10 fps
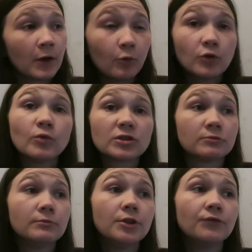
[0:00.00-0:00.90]
I want to watch
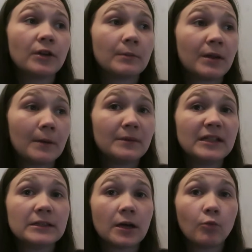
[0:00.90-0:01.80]
a movie, but that
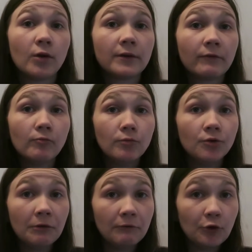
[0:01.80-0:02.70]
means I won't give a
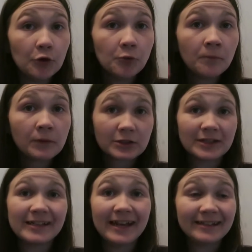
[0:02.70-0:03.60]
movie review because
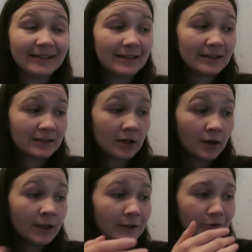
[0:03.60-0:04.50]
I need to edit this
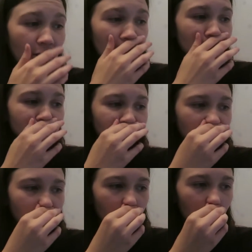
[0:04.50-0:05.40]
early, so
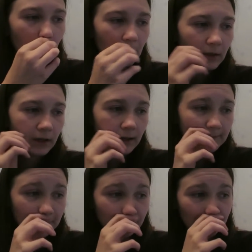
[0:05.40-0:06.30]
I
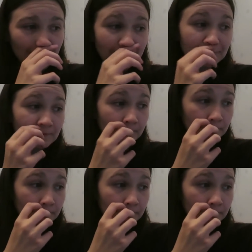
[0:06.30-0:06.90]
don't know.